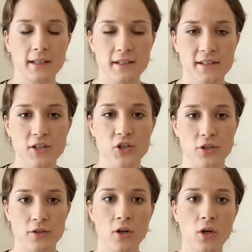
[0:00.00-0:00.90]
a
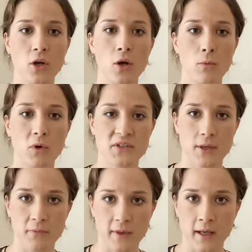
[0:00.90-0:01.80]
decision was
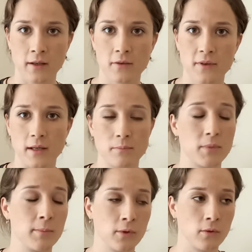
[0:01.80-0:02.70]
something that
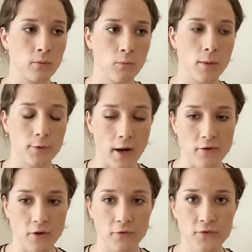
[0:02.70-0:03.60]
people were proud
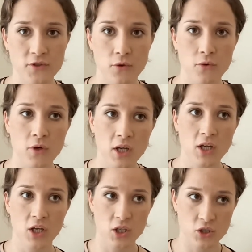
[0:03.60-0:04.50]
of. So
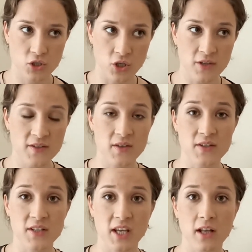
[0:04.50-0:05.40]
just the
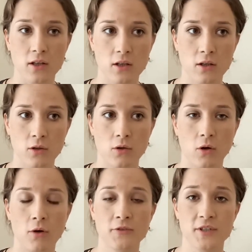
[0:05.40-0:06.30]
skill
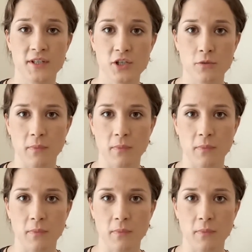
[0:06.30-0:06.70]
of decision